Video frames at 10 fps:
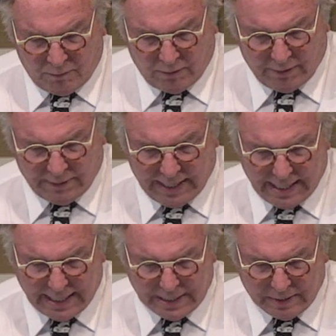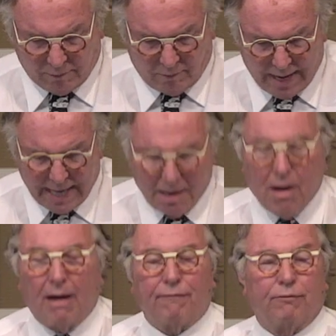where they ran
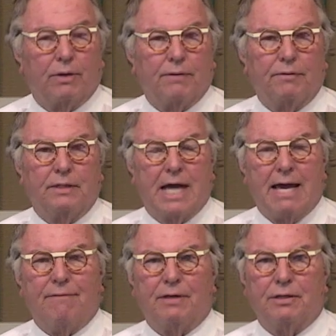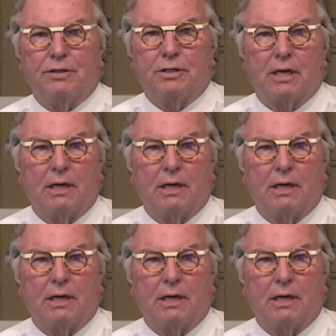off with David's